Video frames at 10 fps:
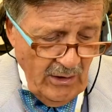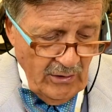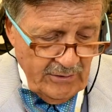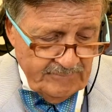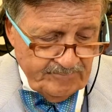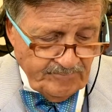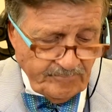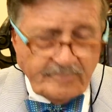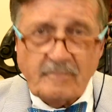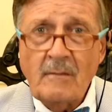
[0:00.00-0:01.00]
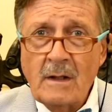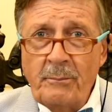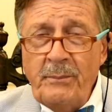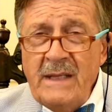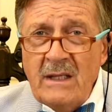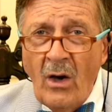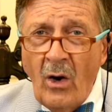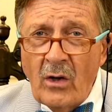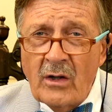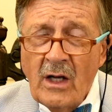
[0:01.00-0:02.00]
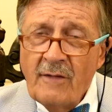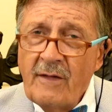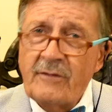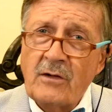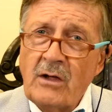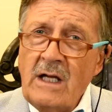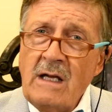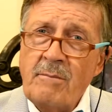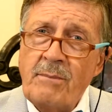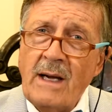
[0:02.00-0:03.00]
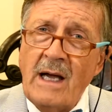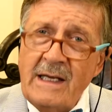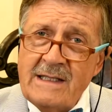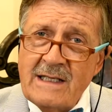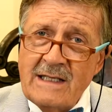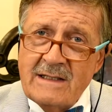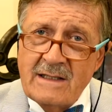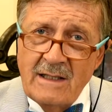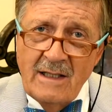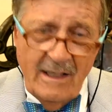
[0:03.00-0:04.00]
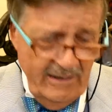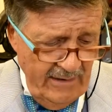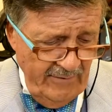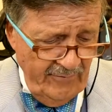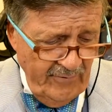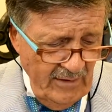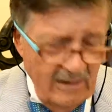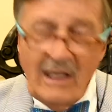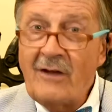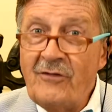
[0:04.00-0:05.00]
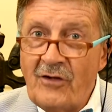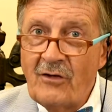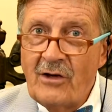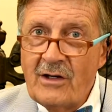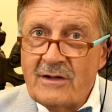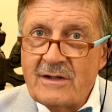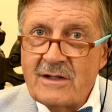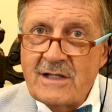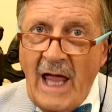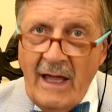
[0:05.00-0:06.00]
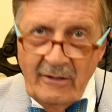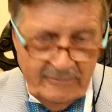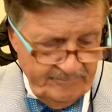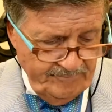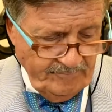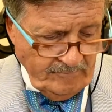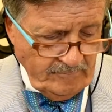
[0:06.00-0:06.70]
peacock. A peacock that's looking behind it at its luxuriant tail.